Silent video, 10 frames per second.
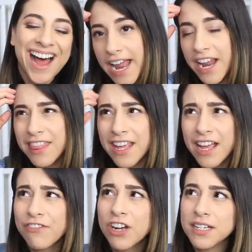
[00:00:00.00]
And I think
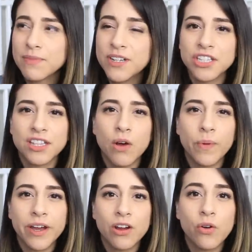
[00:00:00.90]
I forgot to mention that
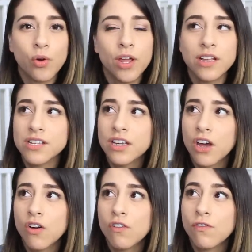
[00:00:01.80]
we are going to
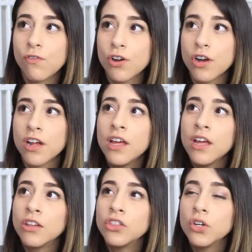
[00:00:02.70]
go for
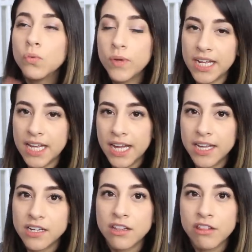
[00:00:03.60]
the
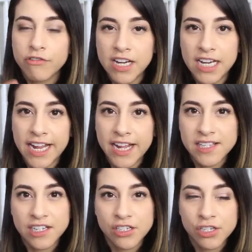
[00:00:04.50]
weekend, three
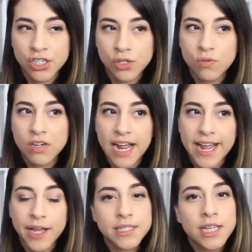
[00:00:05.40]
days and two
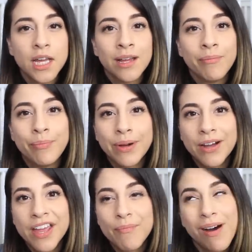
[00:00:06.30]
nights
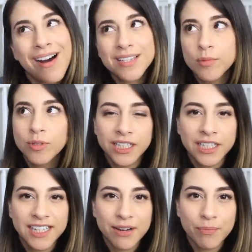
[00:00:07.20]
but it possibly
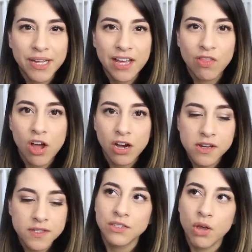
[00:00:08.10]
could end up being
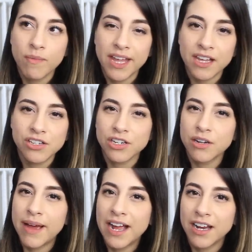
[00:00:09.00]
longer. So I'm making sure
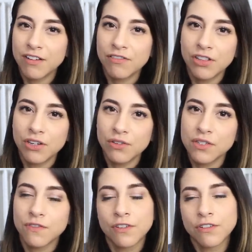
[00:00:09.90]
to pack enough
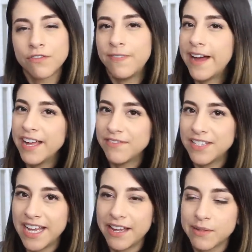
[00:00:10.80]
clothes for five
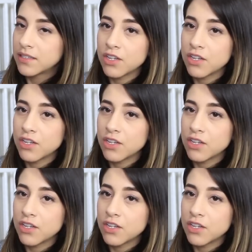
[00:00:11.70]
days.